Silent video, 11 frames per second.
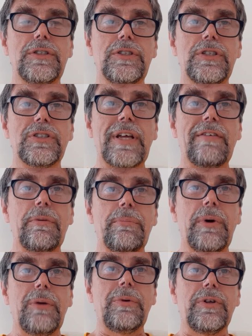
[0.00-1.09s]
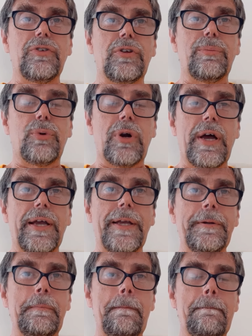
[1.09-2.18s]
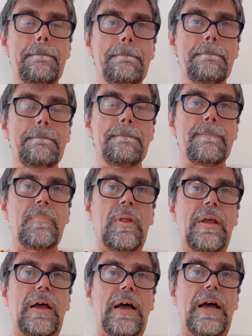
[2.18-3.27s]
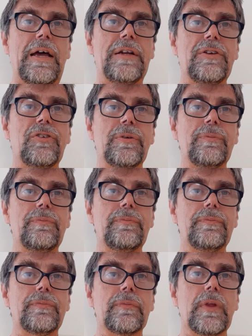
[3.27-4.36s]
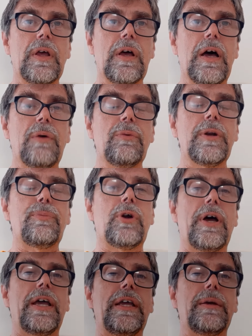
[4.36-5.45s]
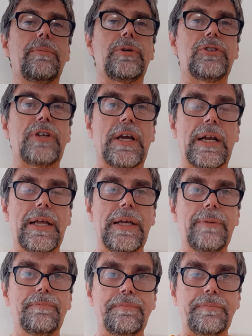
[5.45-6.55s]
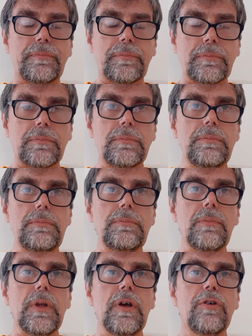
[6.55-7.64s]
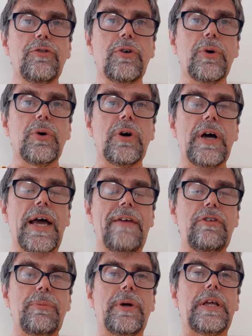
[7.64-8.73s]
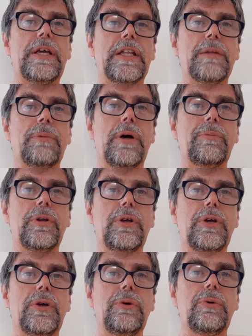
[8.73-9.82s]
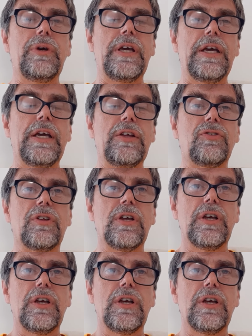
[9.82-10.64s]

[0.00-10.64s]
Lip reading: just have a moment to pray. And I want to pray particularly for everybody at the moment who is